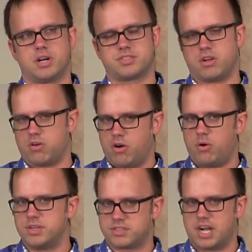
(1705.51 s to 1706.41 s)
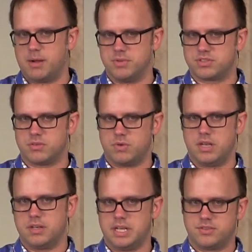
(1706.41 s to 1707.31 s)
books that are always timeless
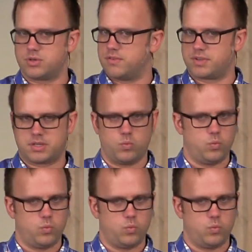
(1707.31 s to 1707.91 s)
and sort of